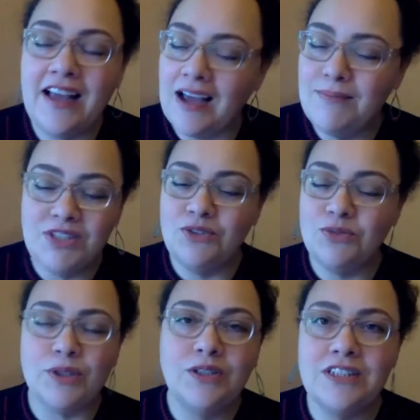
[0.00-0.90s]
I'm so
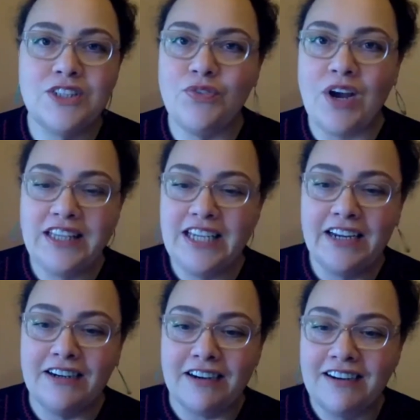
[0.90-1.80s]
thrilled it's finally
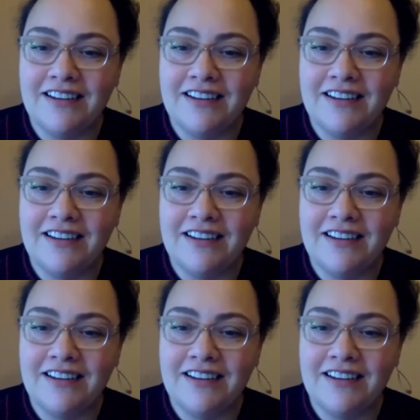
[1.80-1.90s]
here.